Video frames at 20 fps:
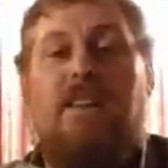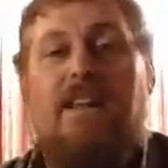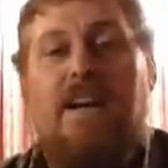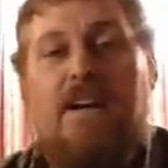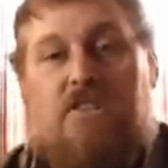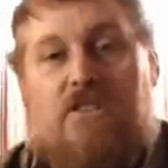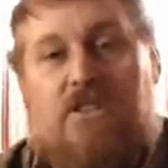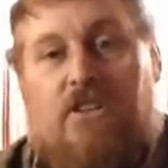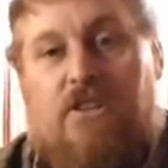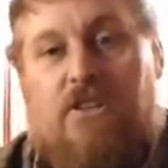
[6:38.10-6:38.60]
it
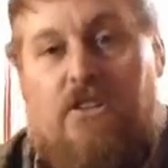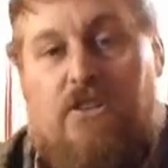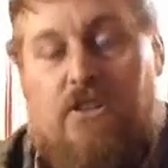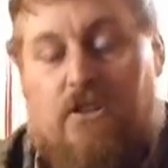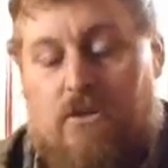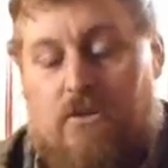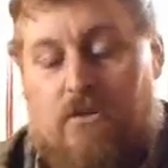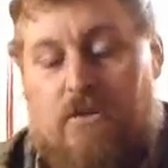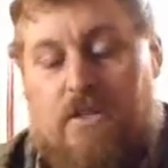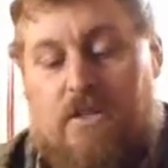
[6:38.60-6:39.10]
allows you to
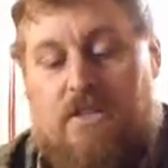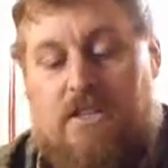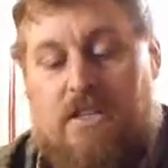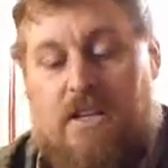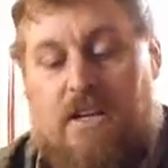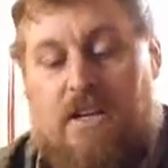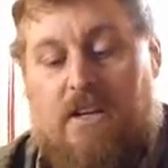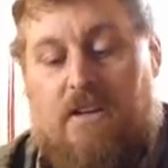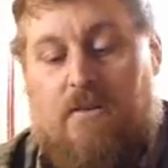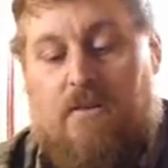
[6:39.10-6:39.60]
do is
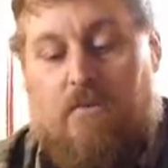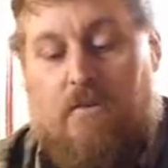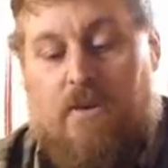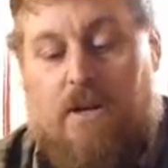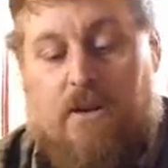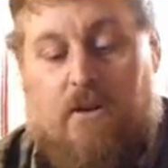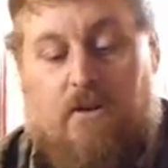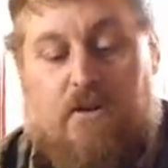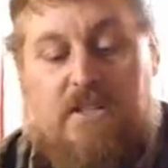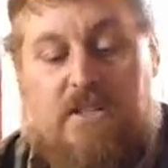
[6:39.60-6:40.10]
then
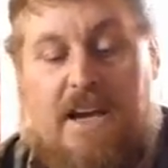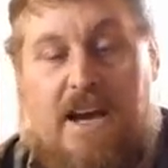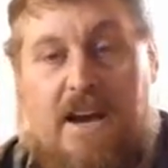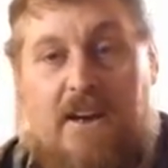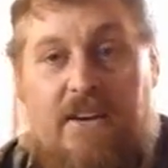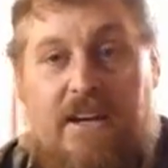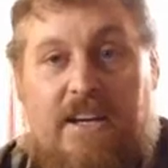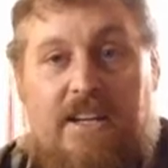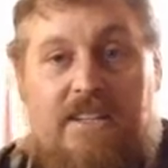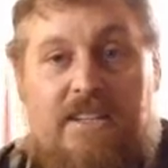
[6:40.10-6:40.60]
when I go to
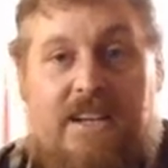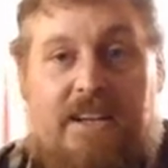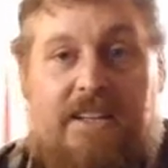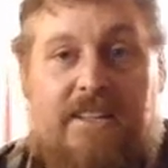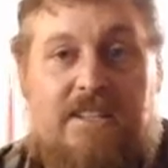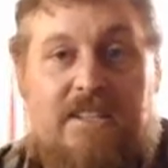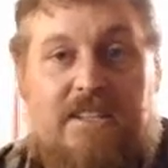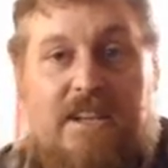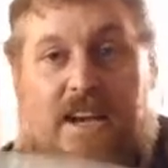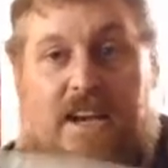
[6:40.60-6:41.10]
town, I can
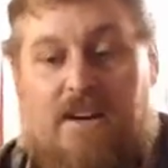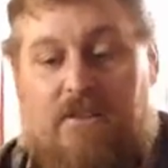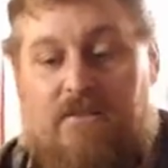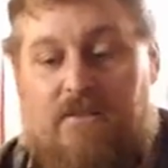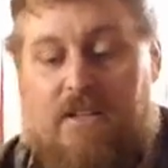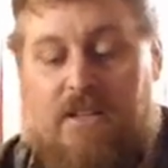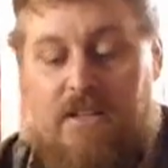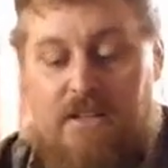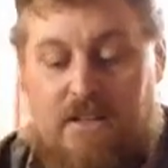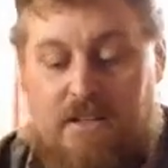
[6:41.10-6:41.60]
take this
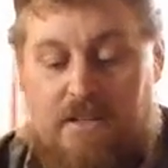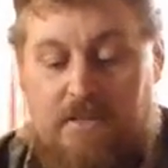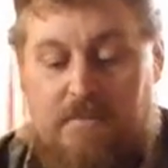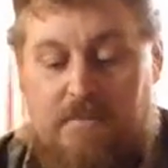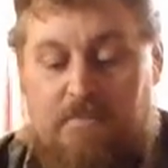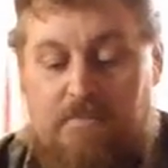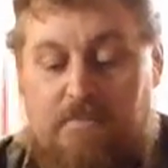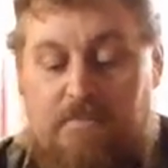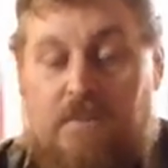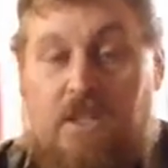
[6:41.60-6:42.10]
out.
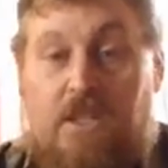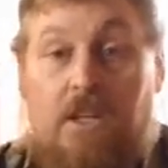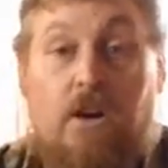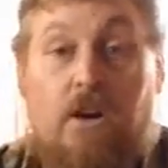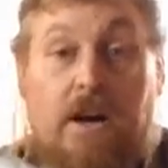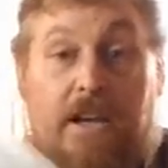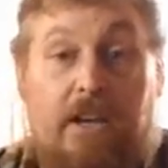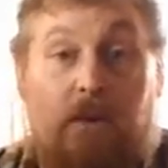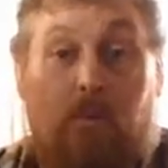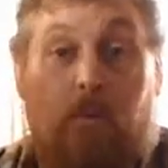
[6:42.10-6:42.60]
You
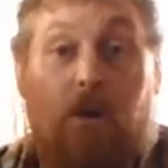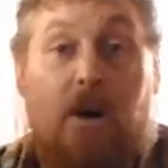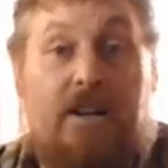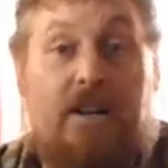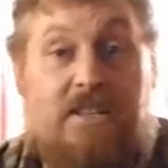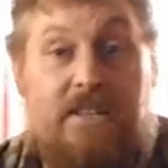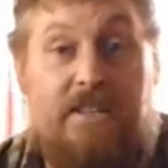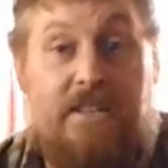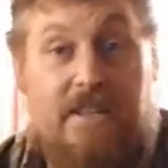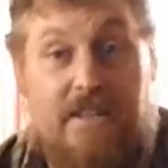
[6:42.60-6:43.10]
know, I can
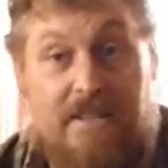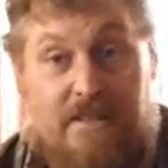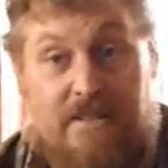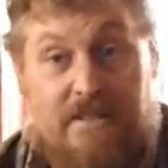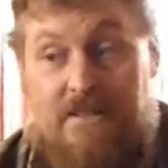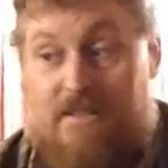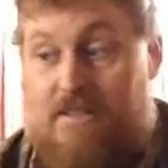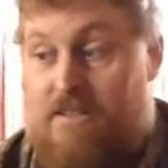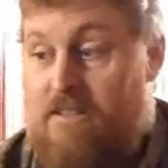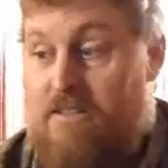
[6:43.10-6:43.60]
wash
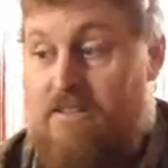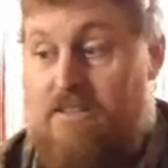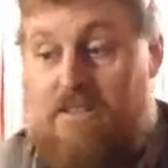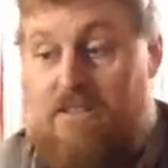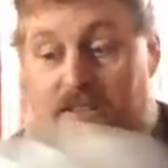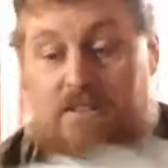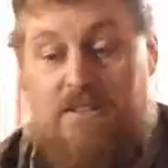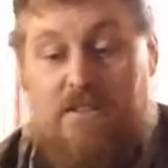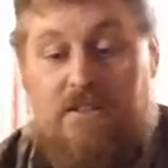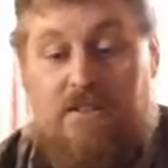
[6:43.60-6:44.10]
this, because
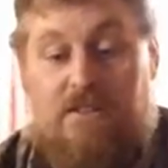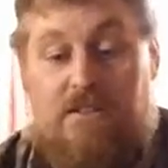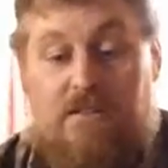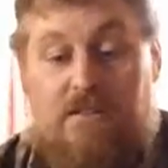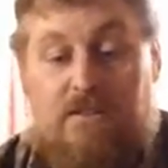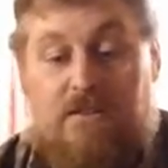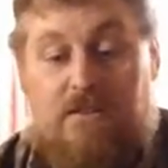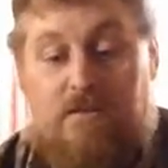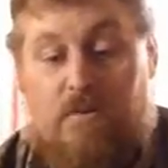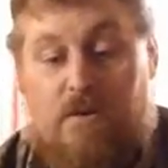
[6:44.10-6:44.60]
this is, you
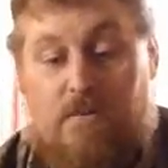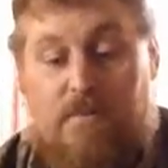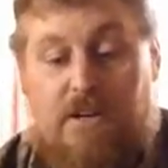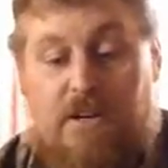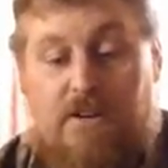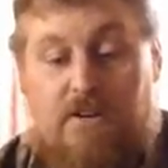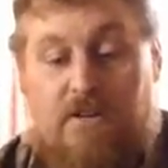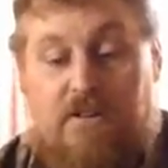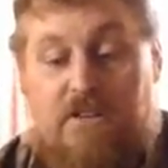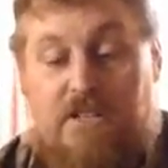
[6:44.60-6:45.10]
know, this is where my
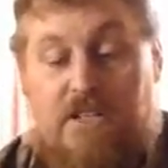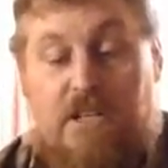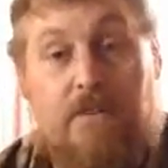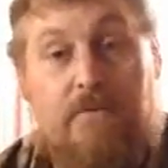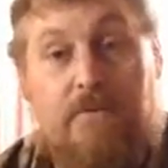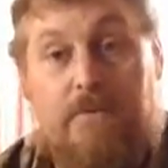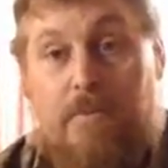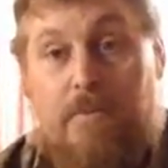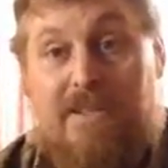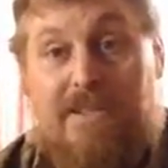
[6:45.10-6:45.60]
dirty
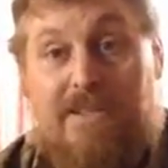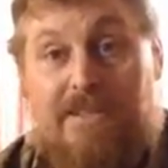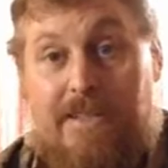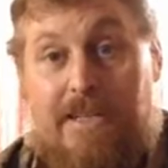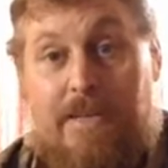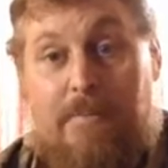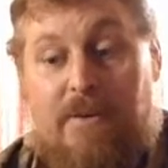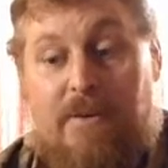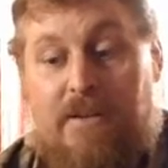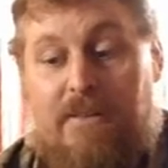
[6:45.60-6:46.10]
self has been
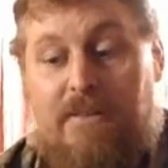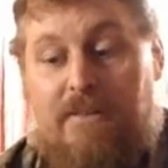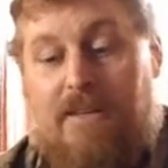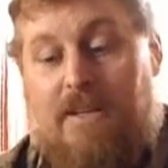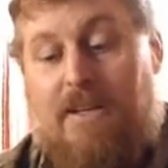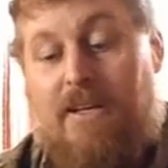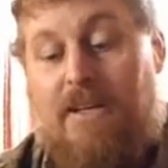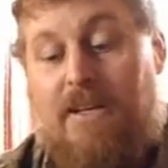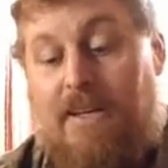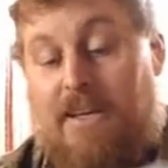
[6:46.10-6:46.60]
sleeping.
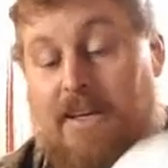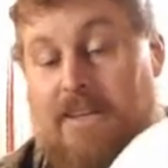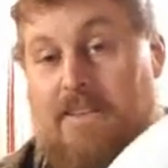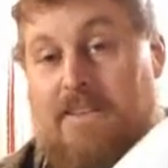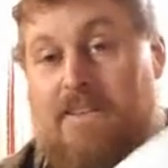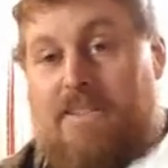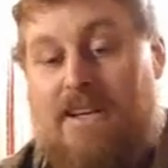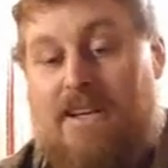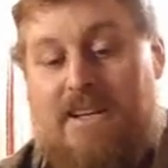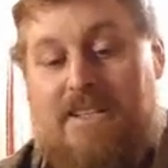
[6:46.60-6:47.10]
Get
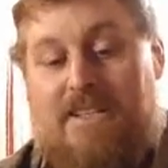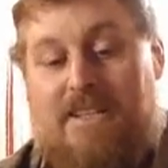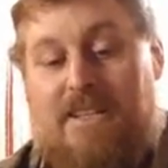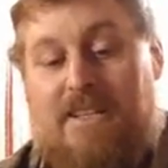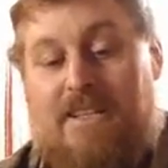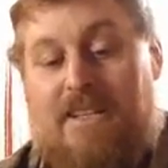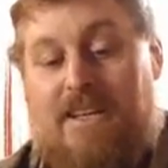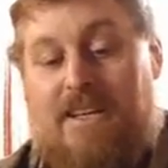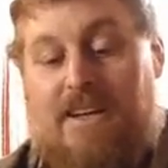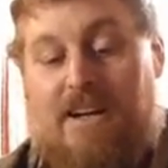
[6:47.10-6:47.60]
this nice and
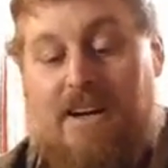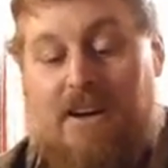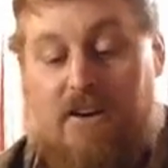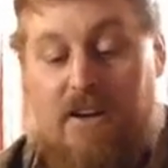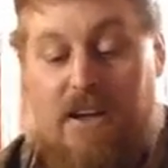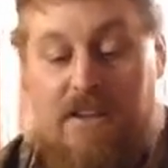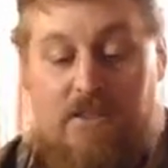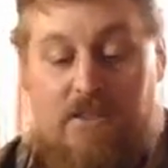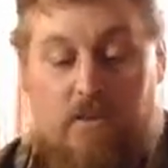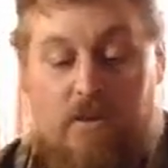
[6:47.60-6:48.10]
clean, and I
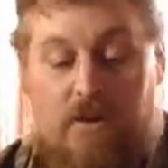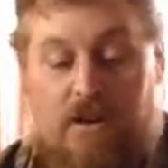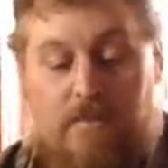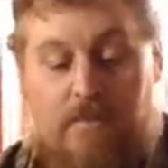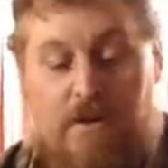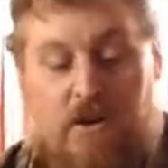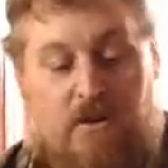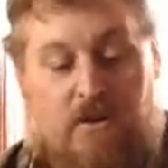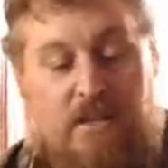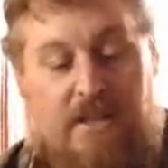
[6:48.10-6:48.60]
don't have to worry
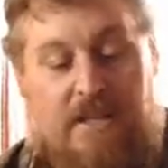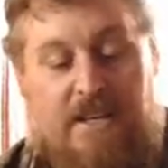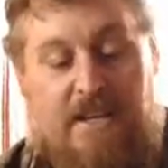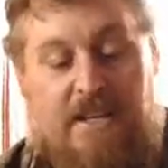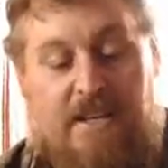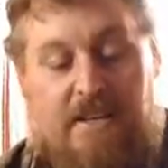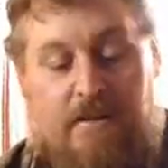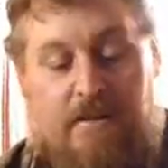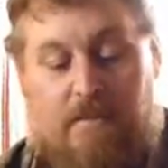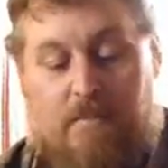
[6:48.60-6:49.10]
about
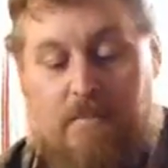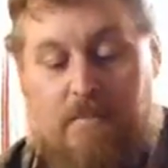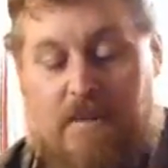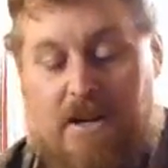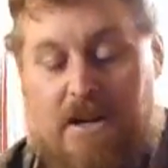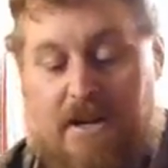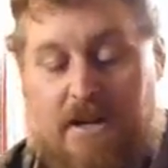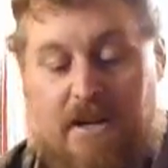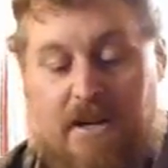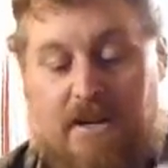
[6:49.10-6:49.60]
cleaning
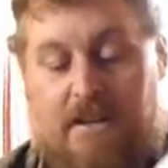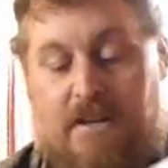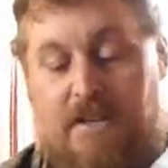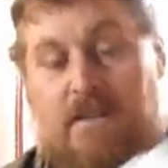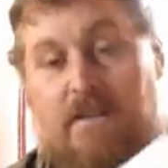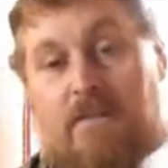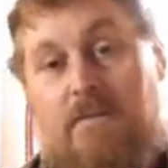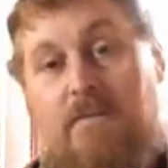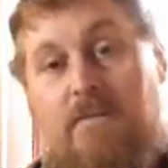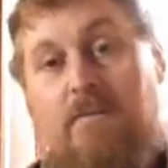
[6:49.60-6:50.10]
my
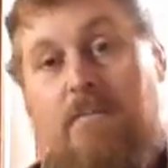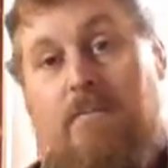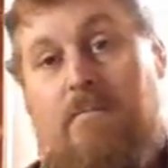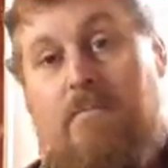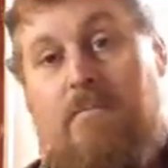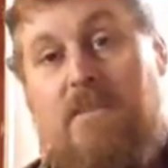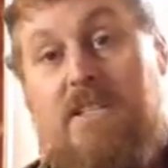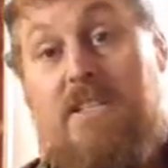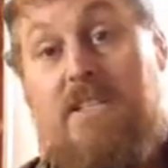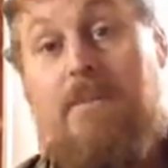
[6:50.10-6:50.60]

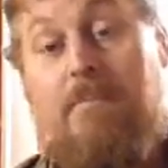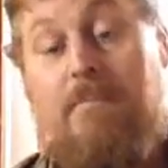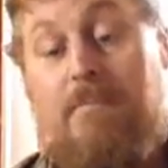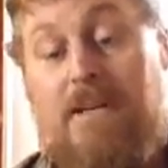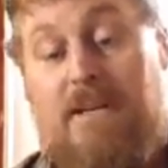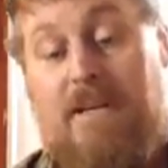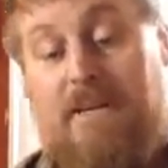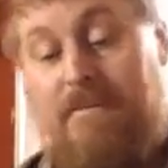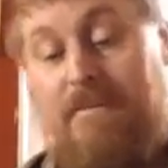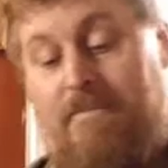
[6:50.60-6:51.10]
my sleeping
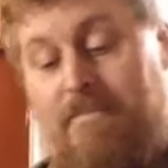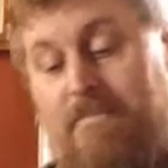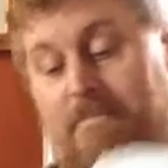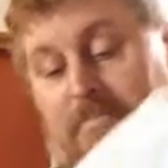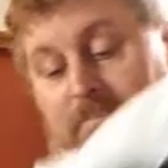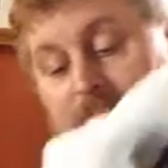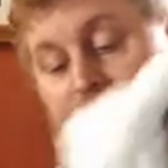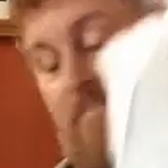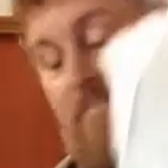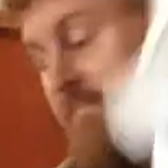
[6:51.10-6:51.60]
bag.
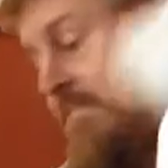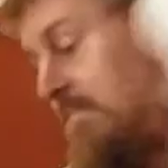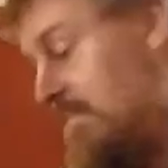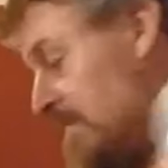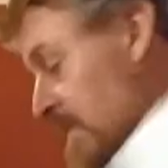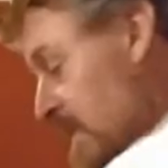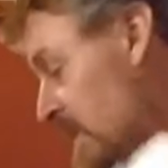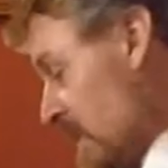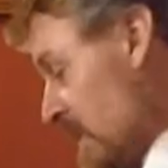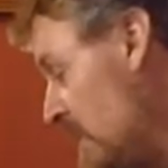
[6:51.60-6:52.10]

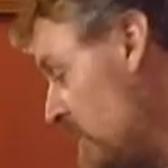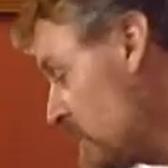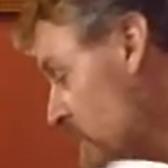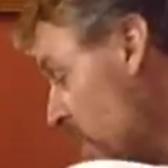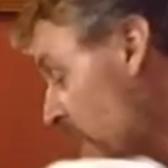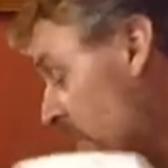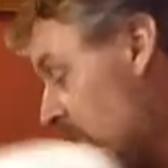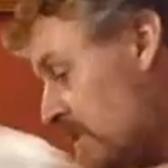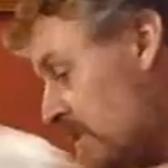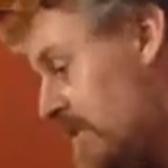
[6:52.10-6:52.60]
So
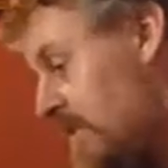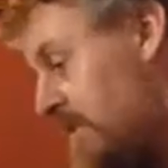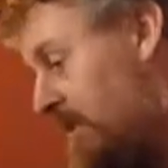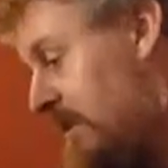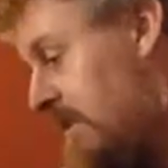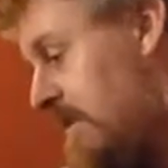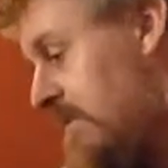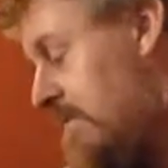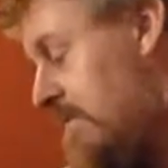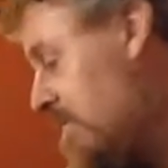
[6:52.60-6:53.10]
that's a good
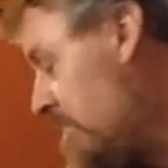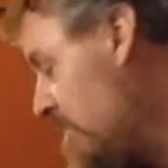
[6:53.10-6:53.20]
thing.